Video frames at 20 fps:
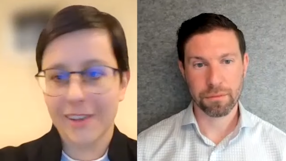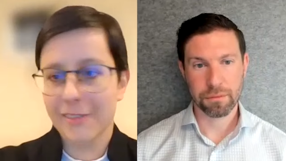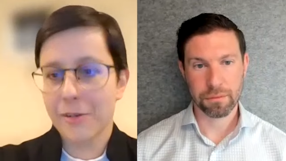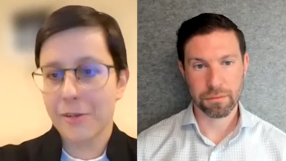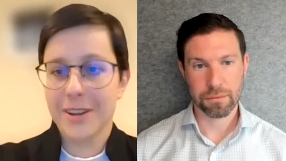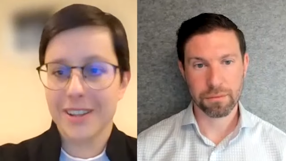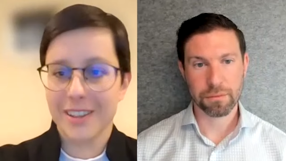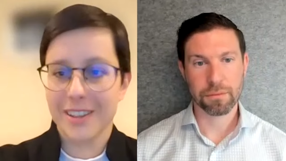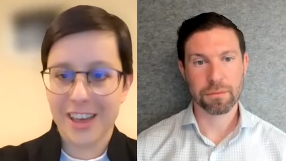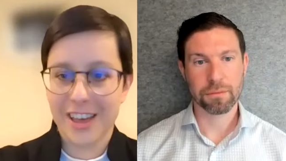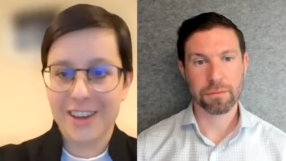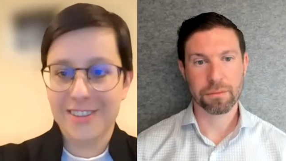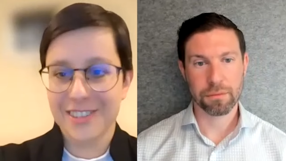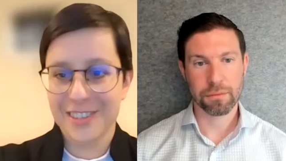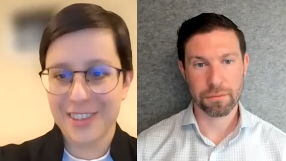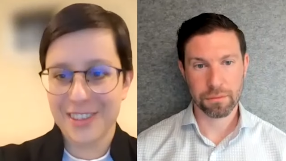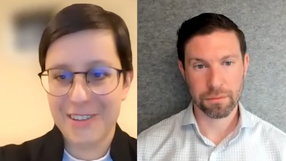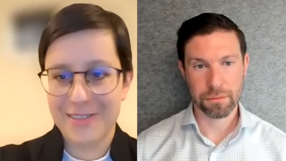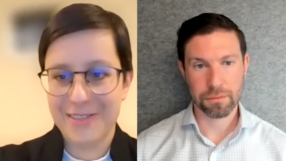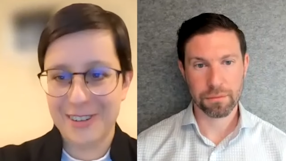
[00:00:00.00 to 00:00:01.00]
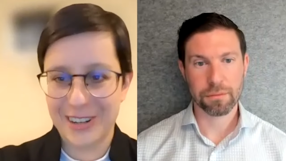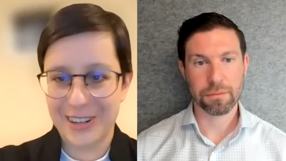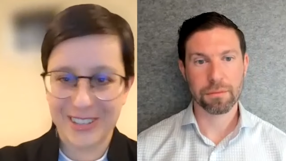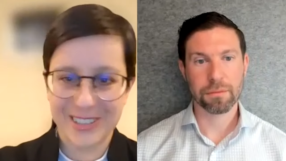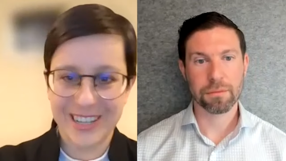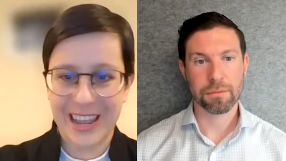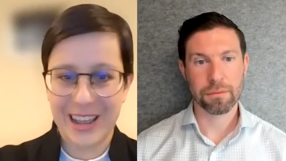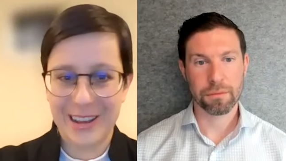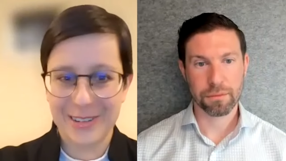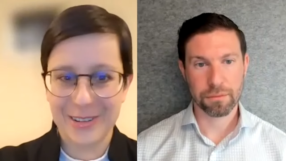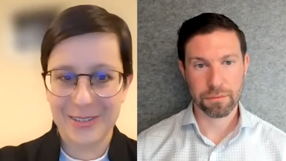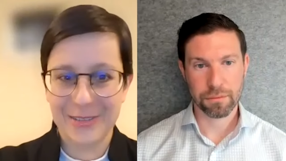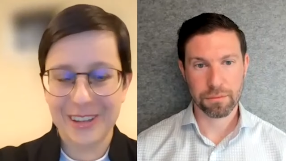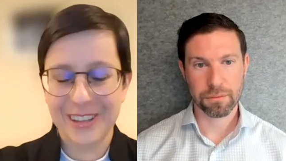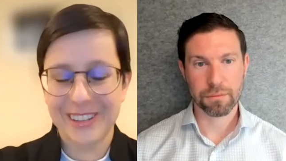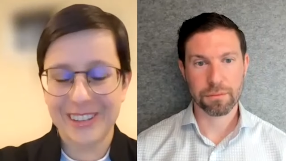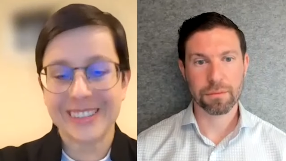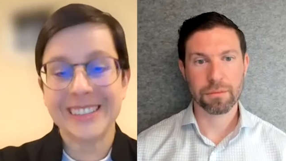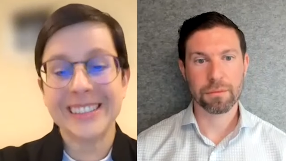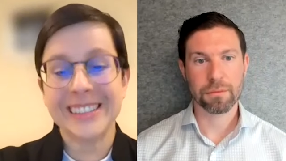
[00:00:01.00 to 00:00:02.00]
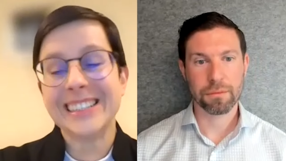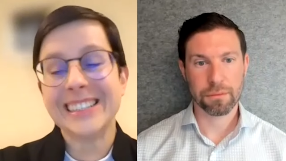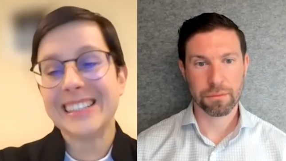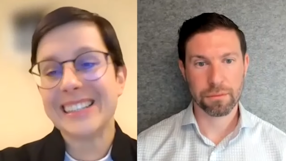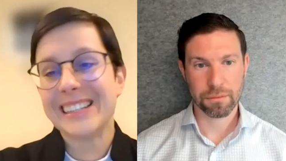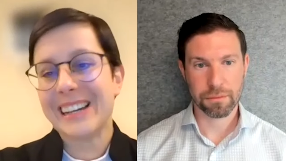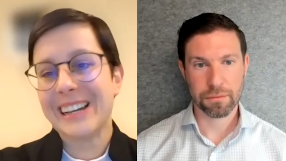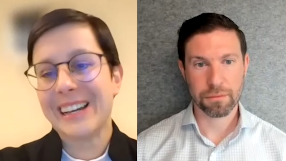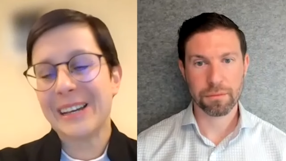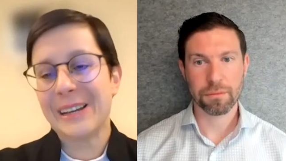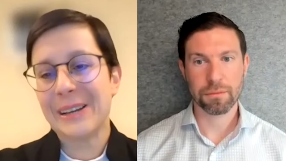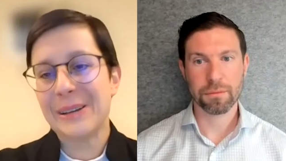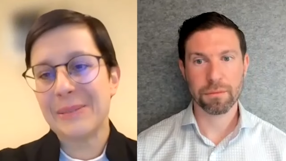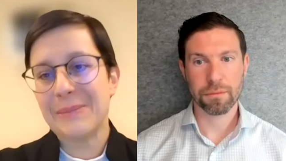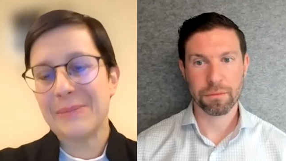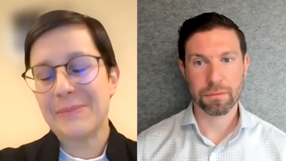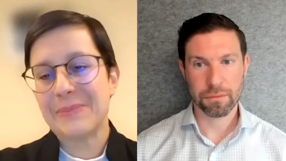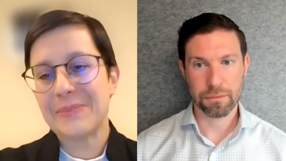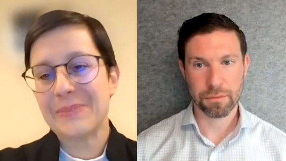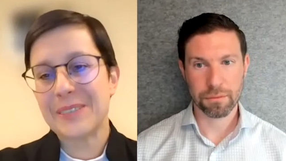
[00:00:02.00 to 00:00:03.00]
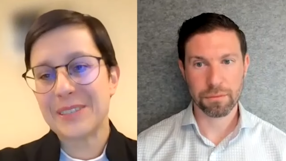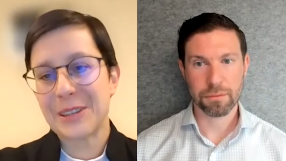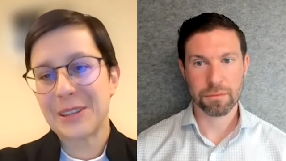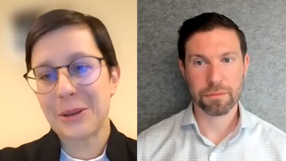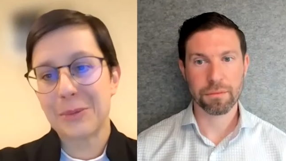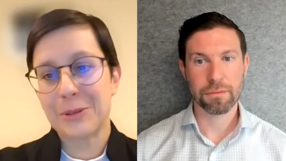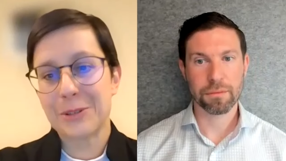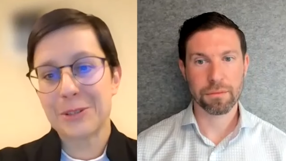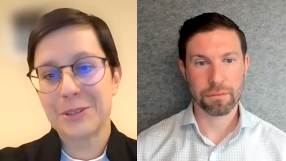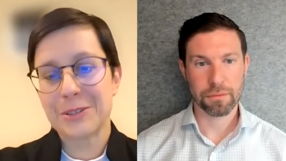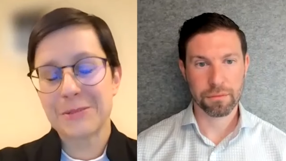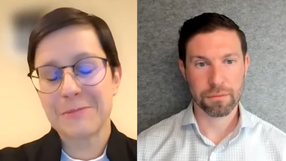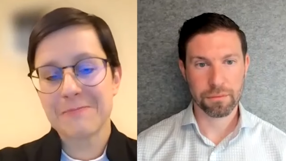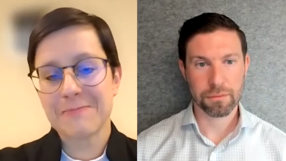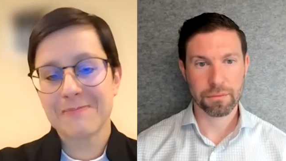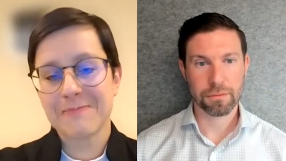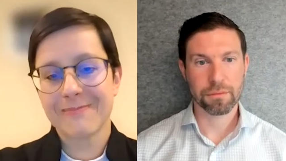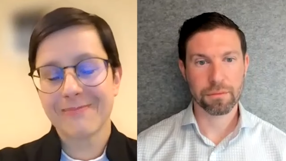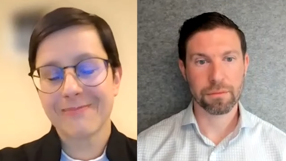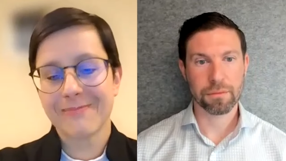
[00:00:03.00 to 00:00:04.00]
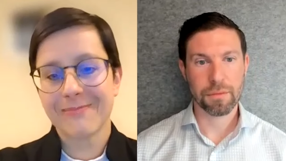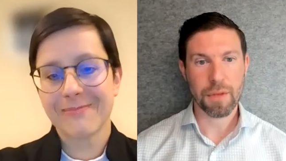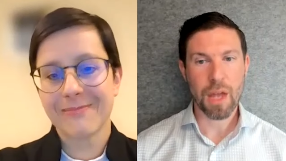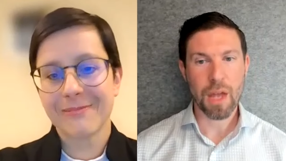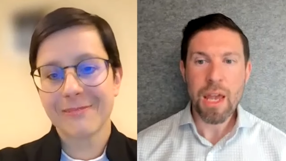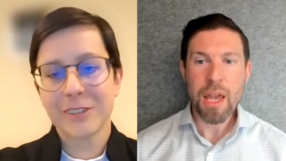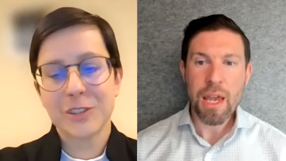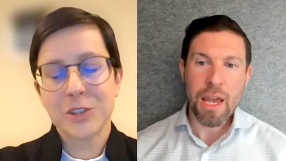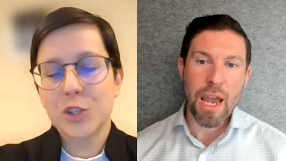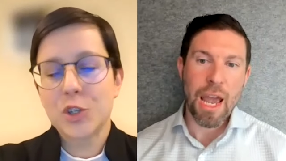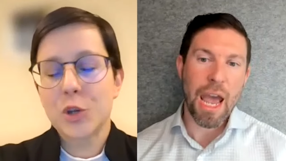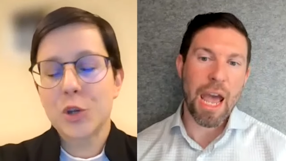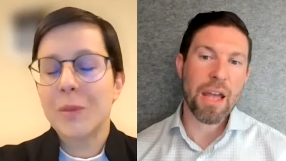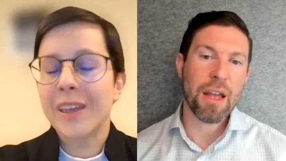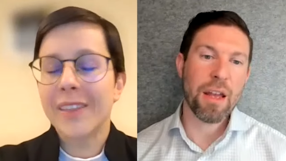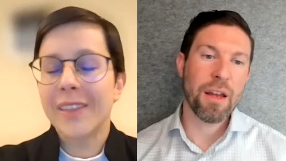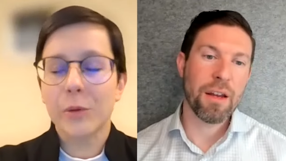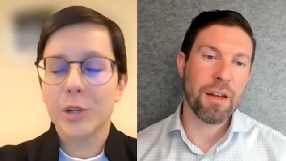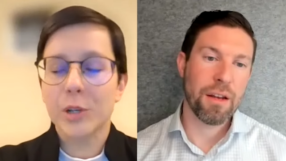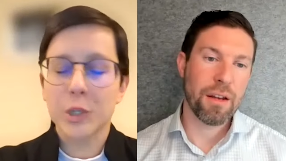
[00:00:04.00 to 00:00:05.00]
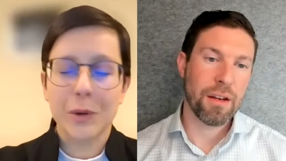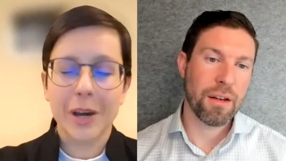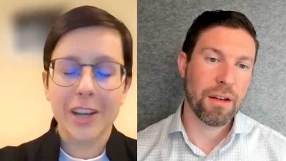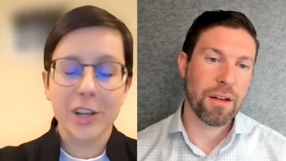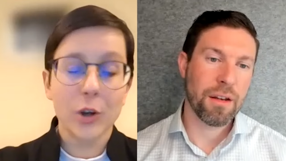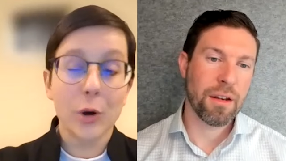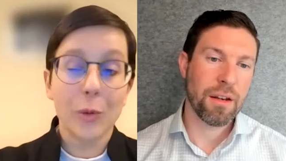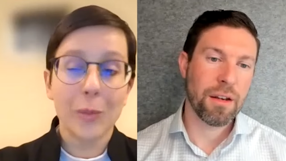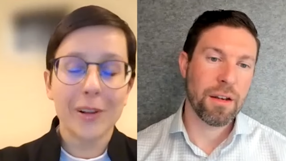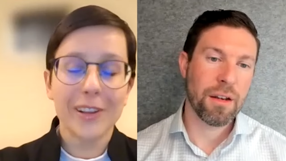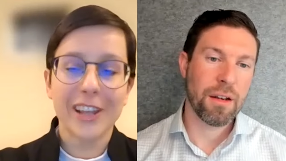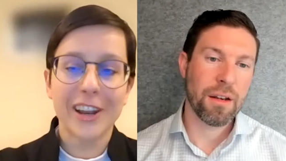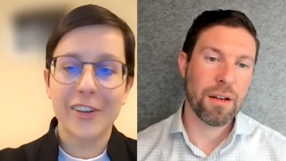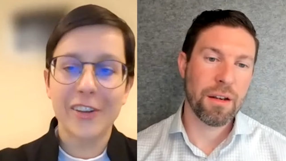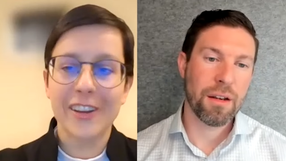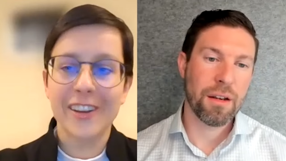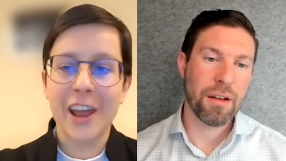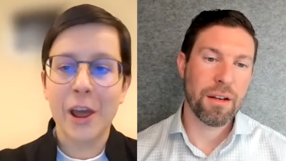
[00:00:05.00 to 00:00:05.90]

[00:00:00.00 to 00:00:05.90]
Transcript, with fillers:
Speaker 1: at everybody's thyroids. How do you feel? So it was, to me, that was quite normal. You know,